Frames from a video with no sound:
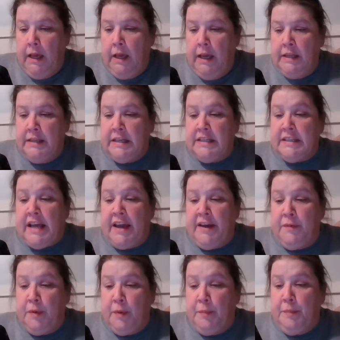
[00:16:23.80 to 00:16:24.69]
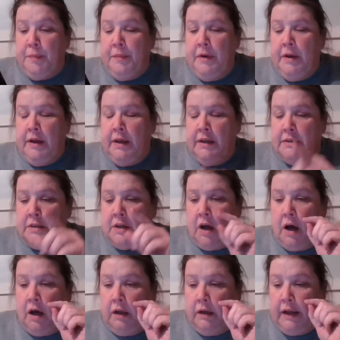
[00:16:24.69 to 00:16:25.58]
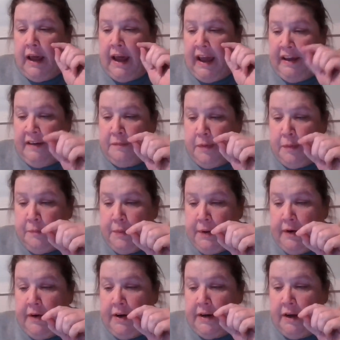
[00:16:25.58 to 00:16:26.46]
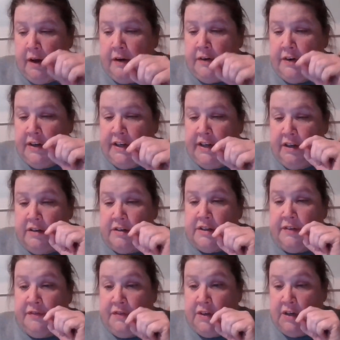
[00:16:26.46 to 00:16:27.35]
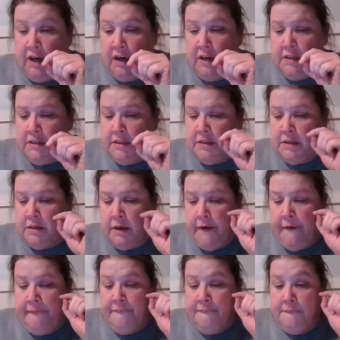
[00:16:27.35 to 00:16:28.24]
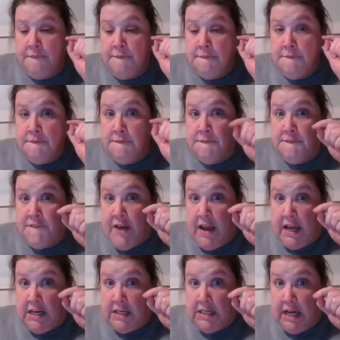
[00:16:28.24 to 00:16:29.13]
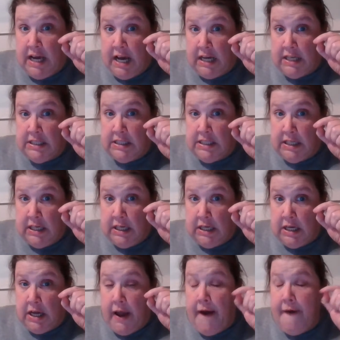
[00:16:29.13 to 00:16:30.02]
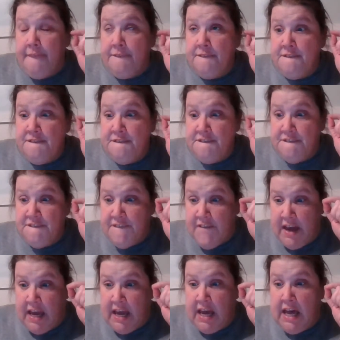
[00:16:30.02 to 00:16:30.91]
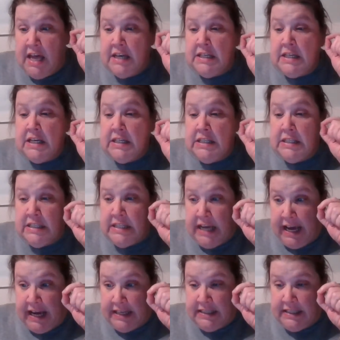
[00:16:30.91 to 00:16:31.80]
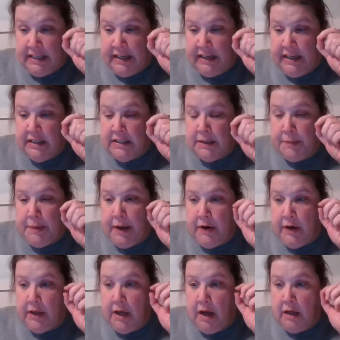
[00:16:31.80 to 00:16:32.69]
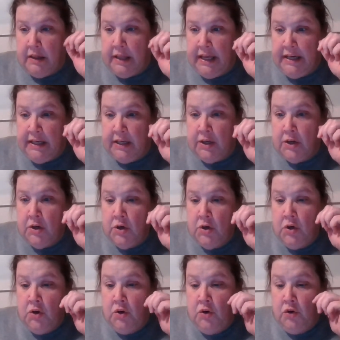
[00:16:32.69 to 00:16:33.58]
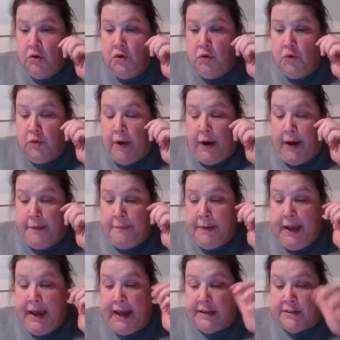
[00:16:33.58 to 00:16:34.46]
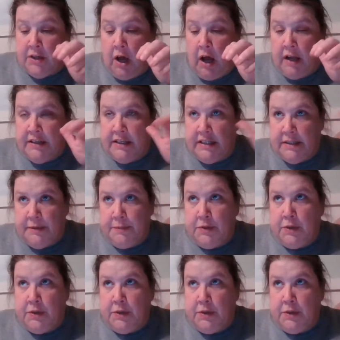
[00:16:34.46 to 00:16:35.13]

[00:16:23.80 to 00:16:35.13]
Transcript: It says it's called I Have Been Buried Under Years of Dust. Fantastic. It's about a young lady who has autism.